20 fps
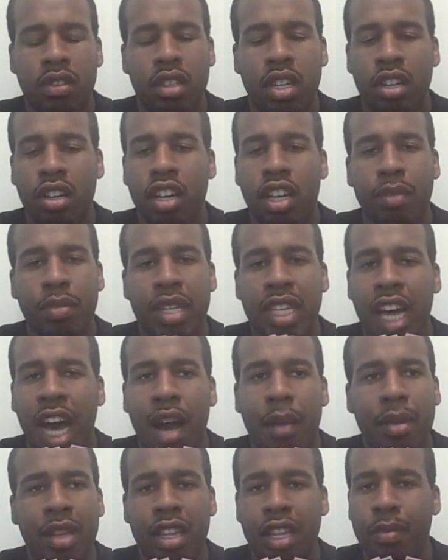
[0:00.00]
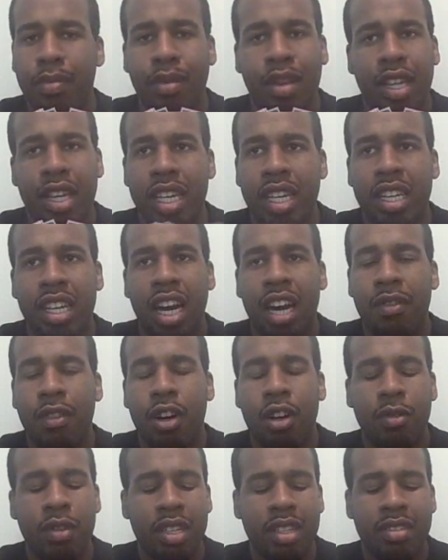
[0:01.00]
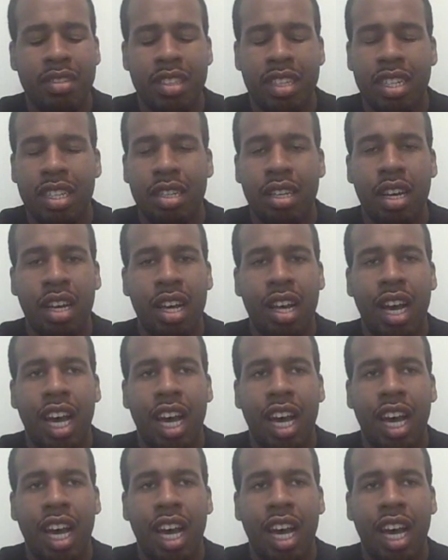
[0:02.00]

they're going to be commonly played i've already seen